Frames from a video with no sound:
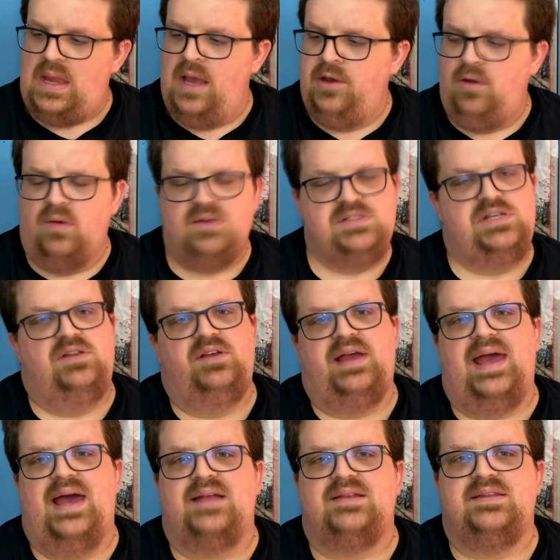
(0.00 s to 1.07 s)
and you also
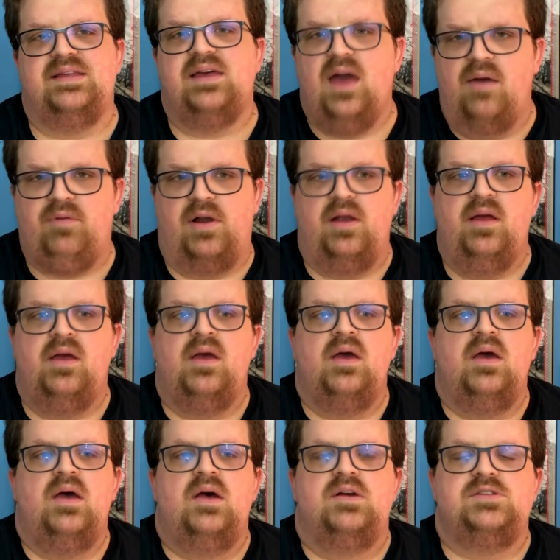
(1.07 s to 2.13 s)
look at the cover.
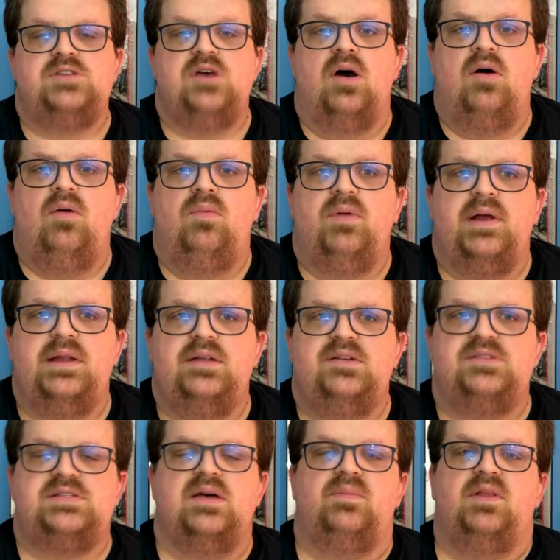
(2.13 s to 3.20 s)
So we're going to do
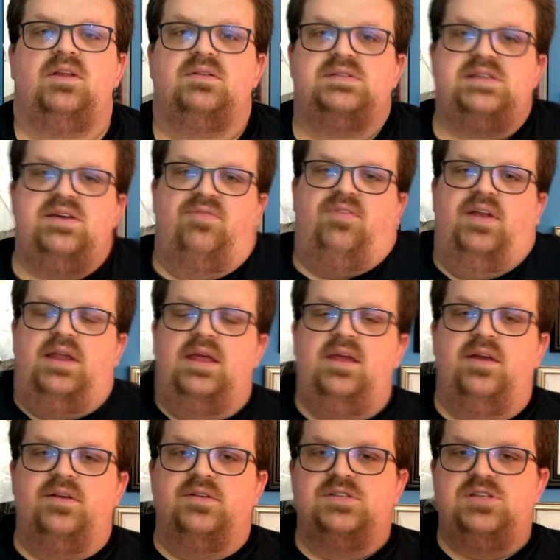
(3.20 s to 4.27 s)
something a little different here.